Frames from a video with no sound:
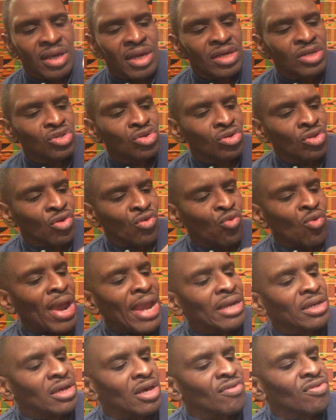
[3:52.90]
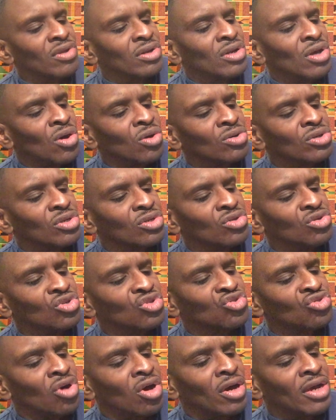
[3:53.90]
And to the right of the note, you
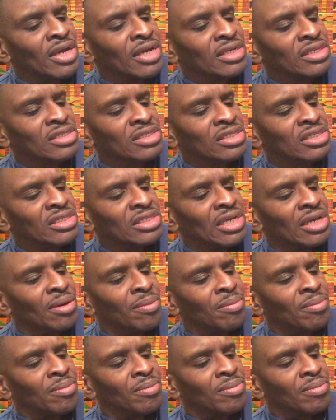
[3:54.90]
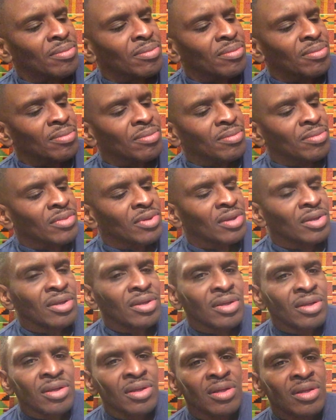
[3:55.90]
draw a stem.
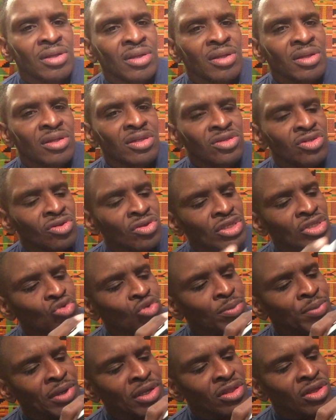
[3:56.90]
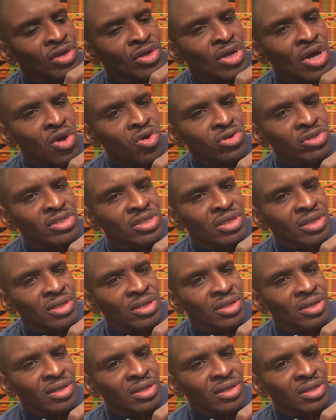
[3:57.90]
So this will be the note.